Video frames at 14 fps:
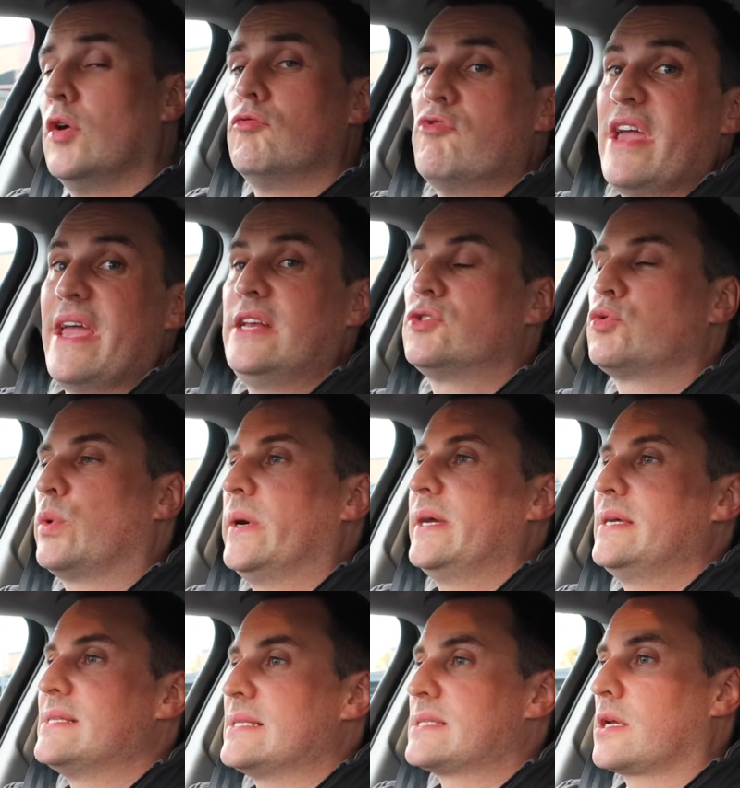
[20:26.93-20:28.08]
Range
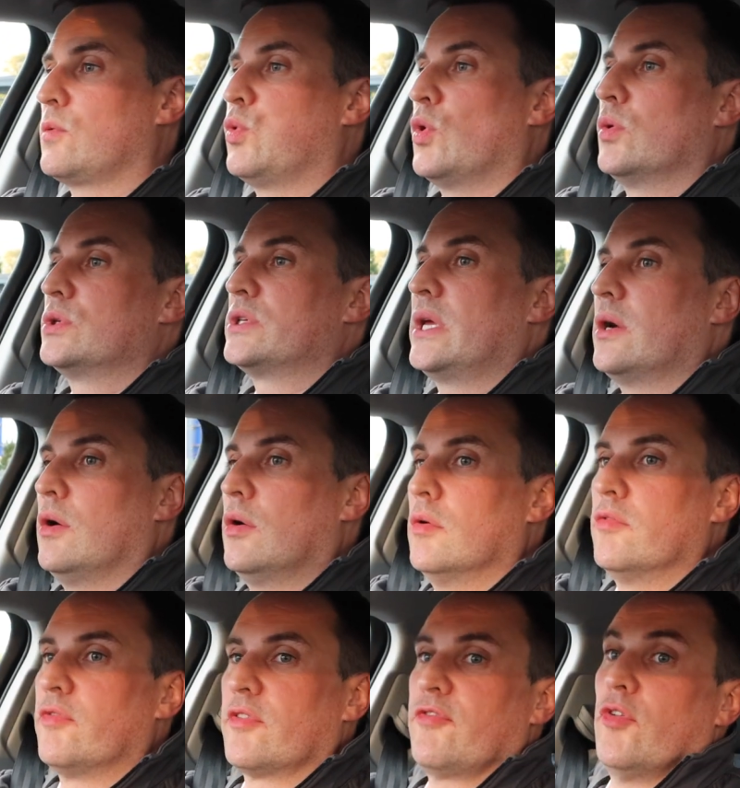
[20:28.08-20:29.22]
wise, it's quoting
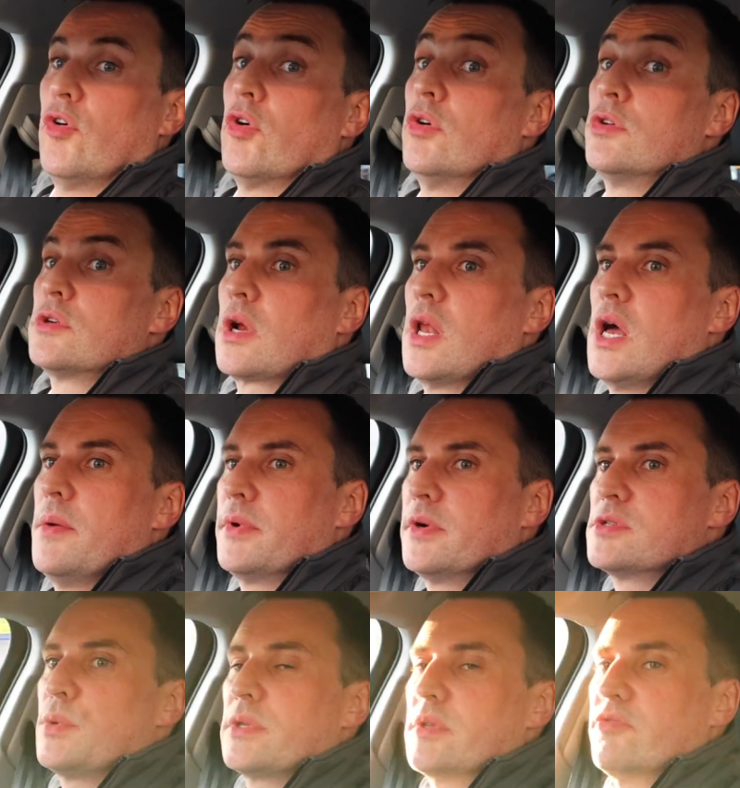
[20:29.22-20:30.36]
over 400
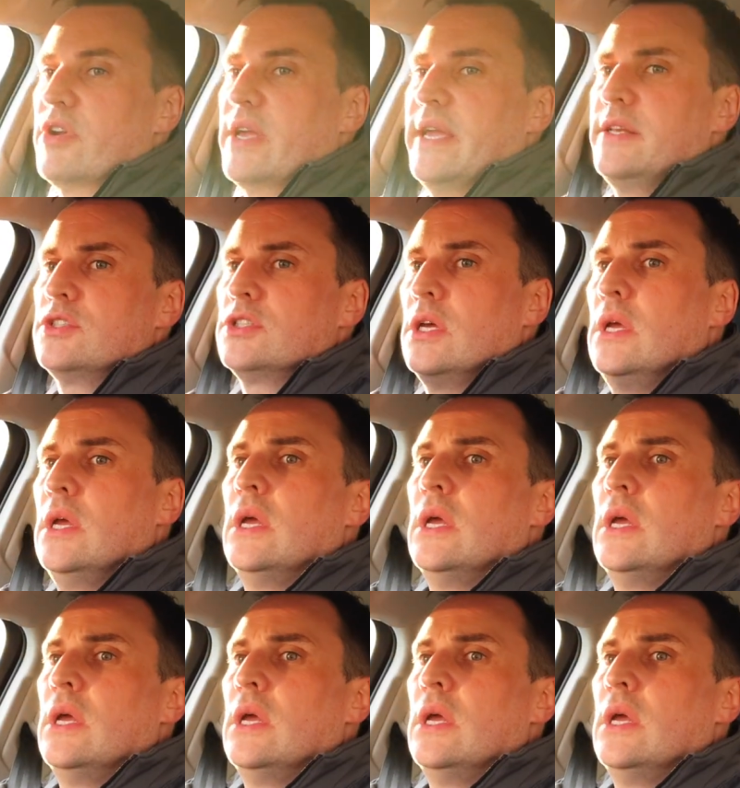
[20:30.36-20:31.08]
kilometers worth of range,